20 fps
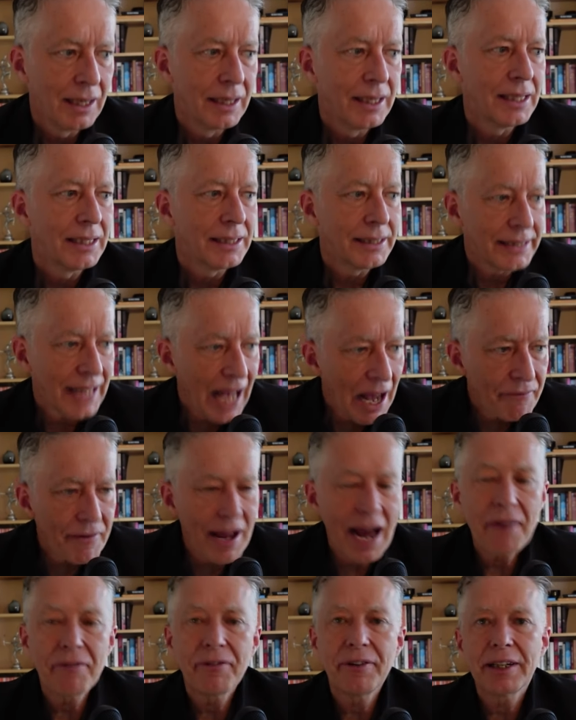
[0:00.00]
South
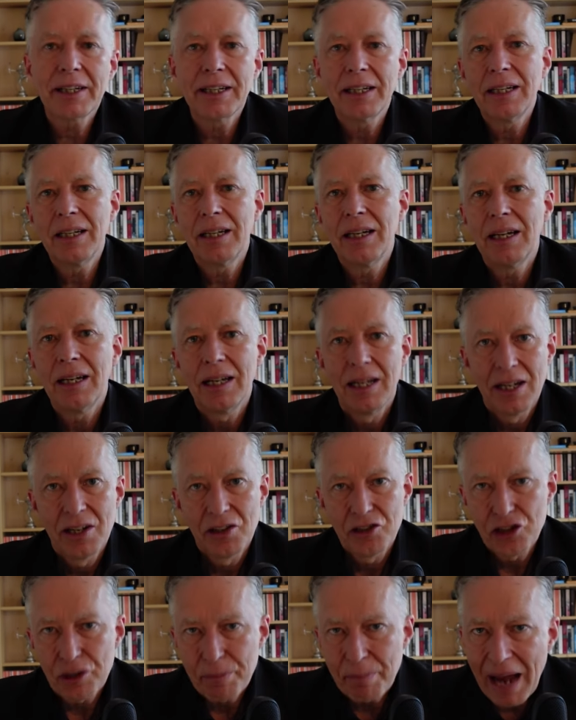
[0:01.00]
Africa,
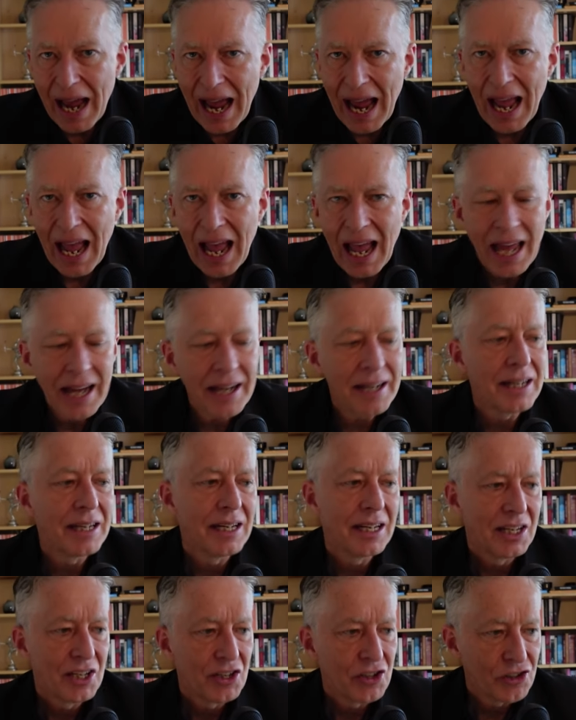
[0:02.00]
Japan,
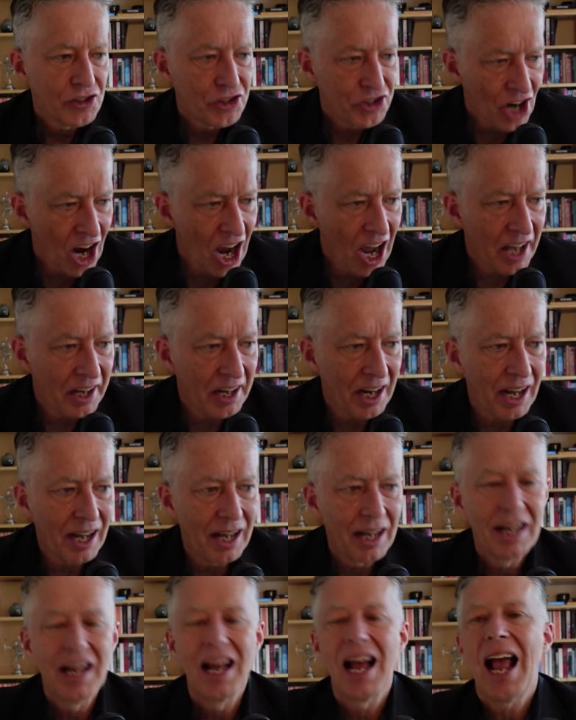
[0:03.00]
China,
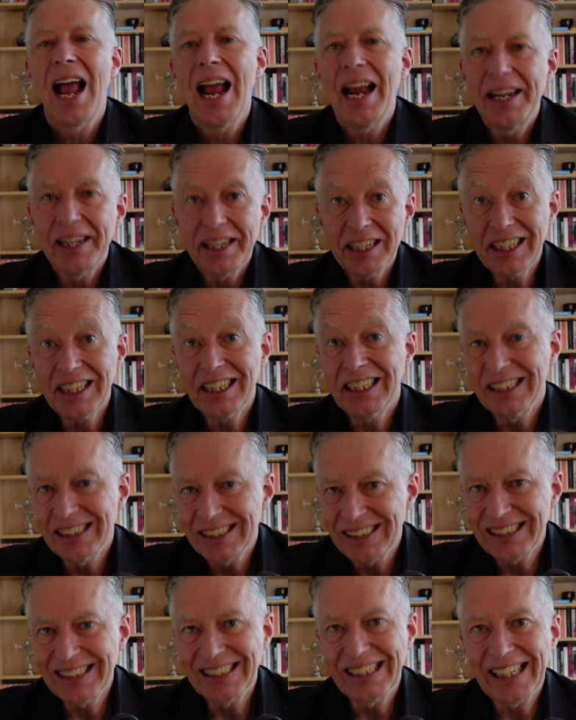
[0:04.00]
and
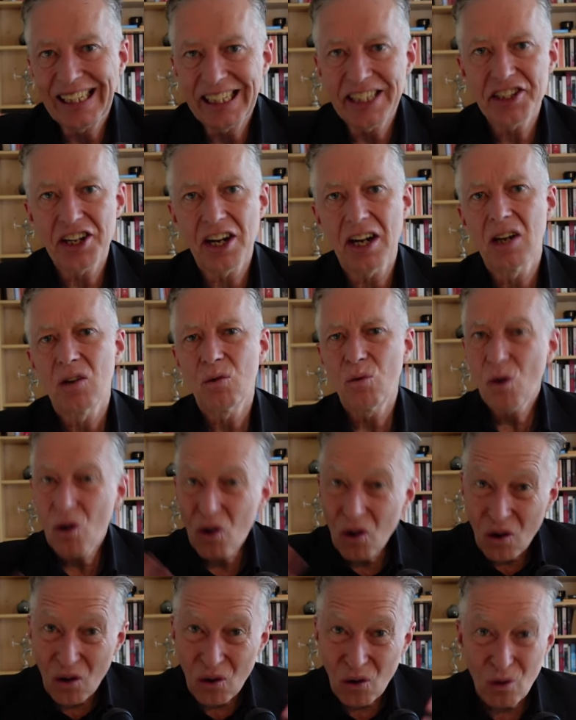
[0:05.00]
Indonesia were
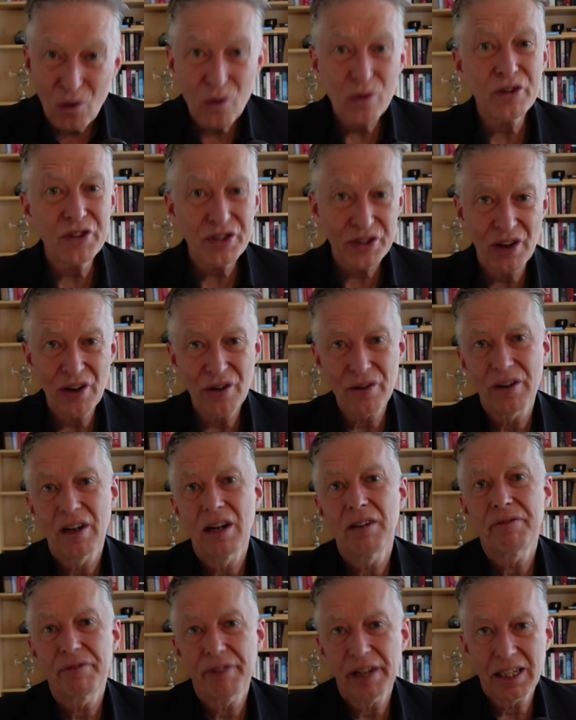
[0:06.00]
also
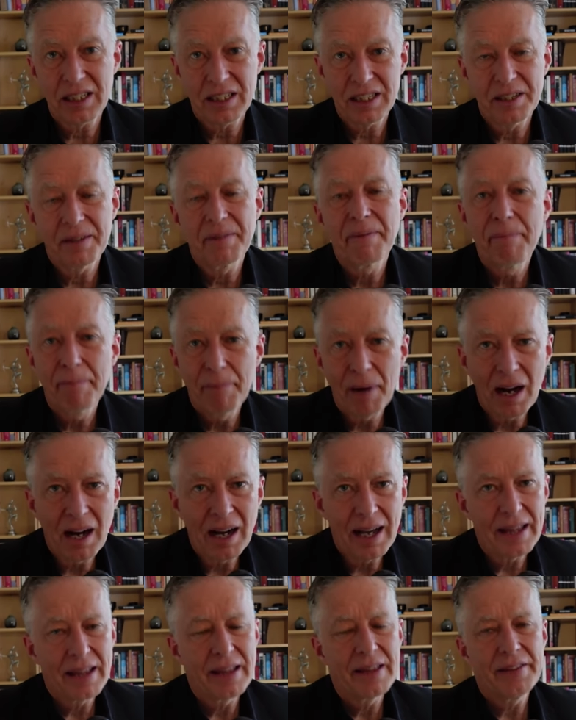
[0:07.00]
affected
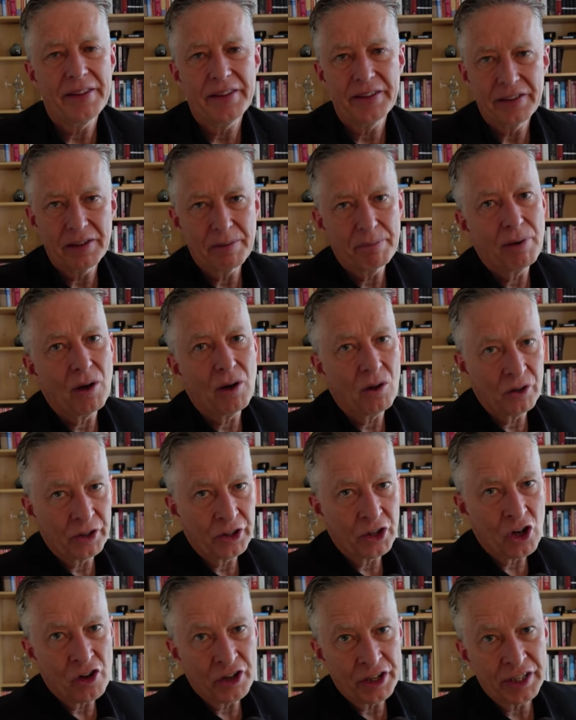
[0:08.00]
by the
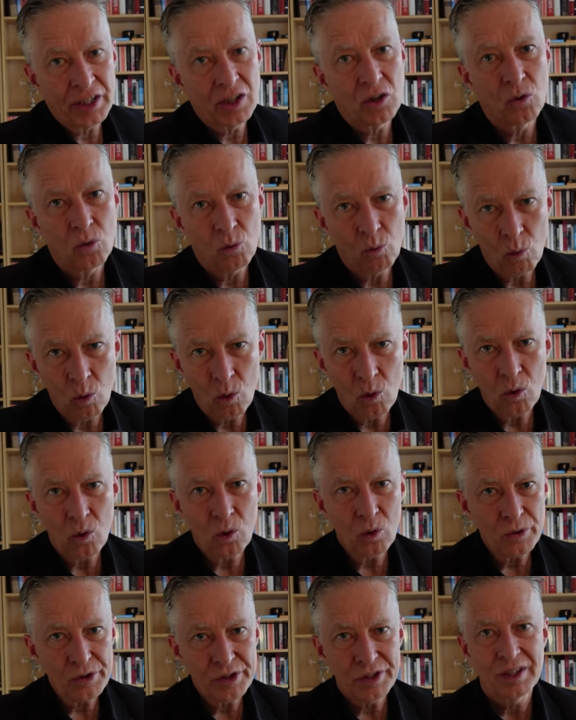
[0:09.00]
Napoleonic
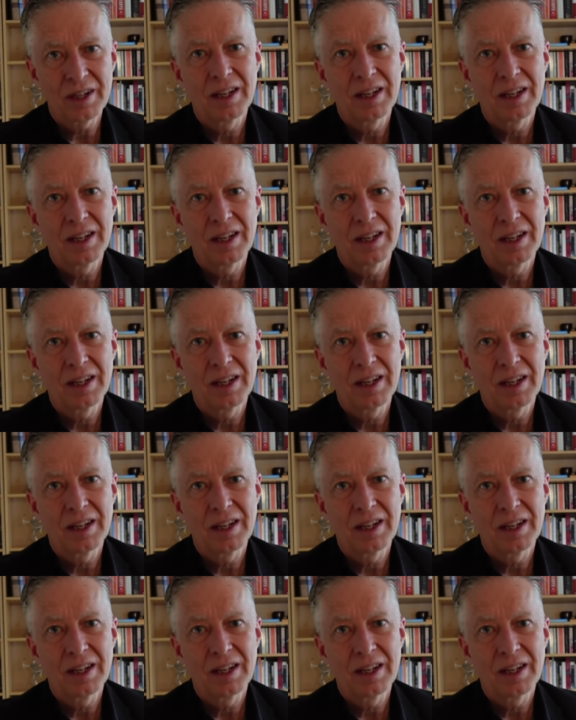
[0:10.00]
Wars.